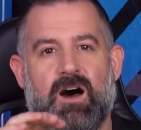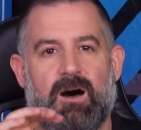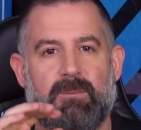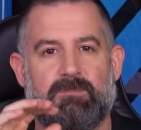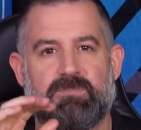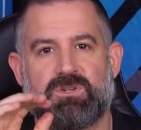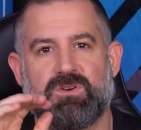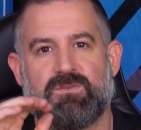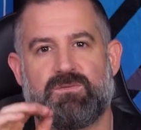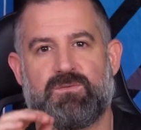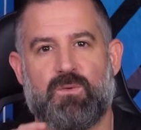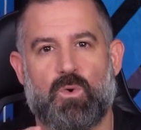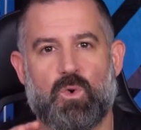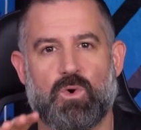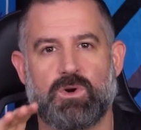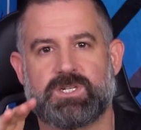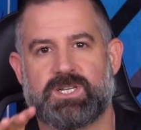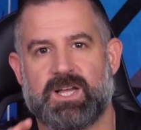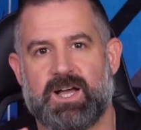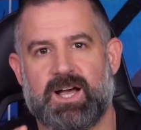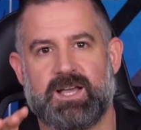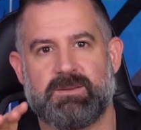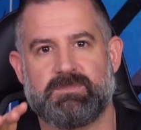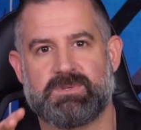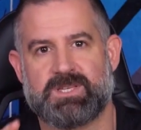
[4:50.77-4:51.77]
up to 4
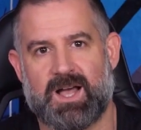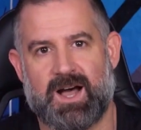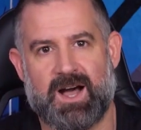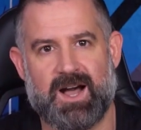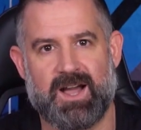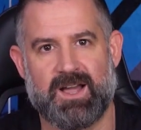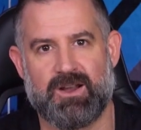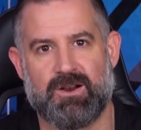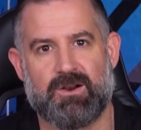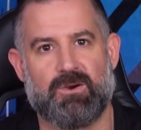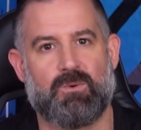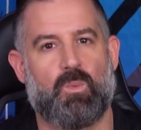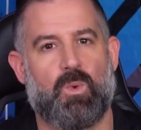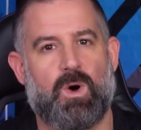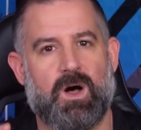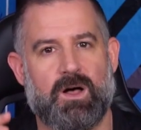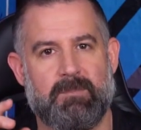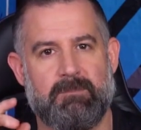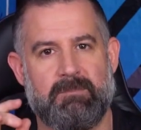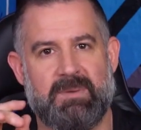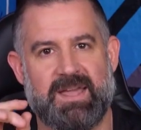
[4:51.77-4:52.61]
times higher while